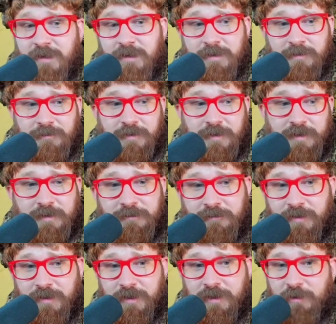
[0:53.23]
very,
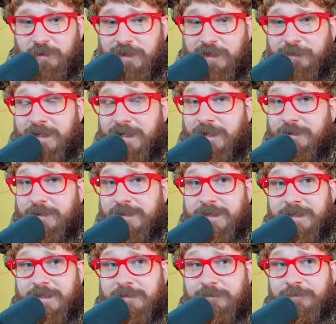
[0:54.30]
very good-looking men
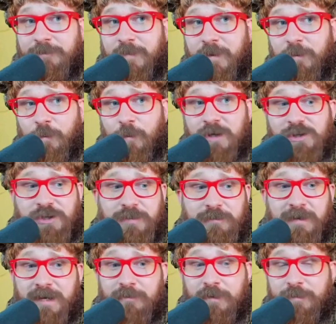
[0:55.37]
outside watching
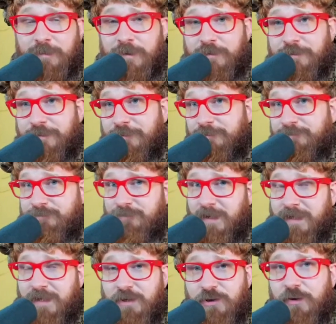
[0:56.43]
my every move,
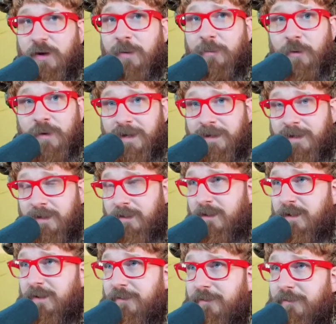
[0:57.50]
making sure I'm okay,
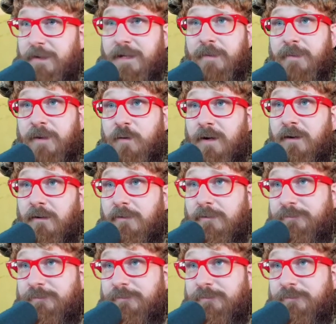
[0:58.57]
feeding me well.